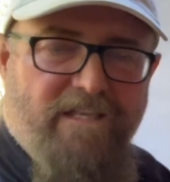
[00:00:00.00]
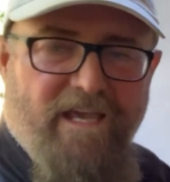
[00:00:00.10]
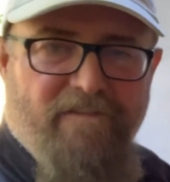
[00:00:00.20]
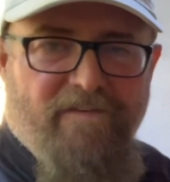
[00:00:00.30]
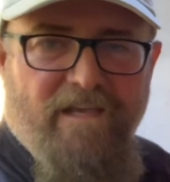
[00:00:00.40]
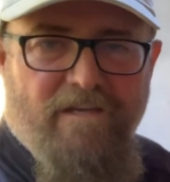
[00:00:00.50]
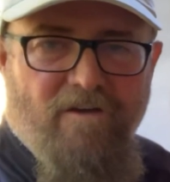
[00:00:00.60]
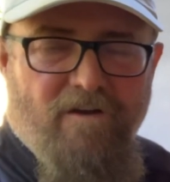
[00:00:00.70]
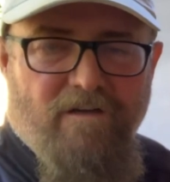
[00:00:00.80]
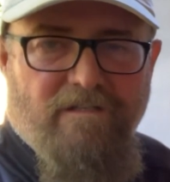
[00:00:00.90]
cafe
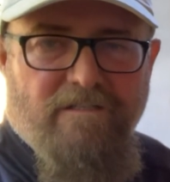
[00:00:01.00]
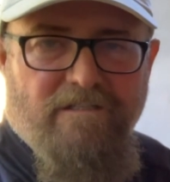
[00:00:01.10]
card,